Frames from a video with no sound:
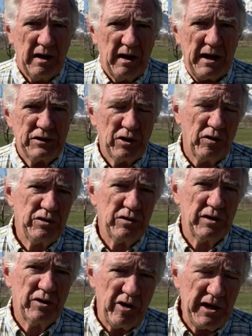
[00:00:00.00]
I showed you the
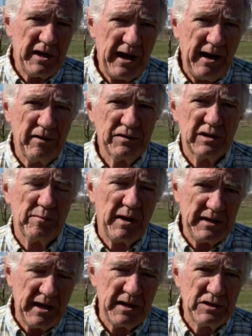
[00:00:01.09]
greenhouse and my
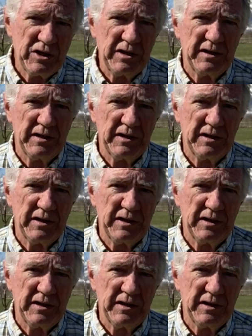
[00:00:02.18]
dungeon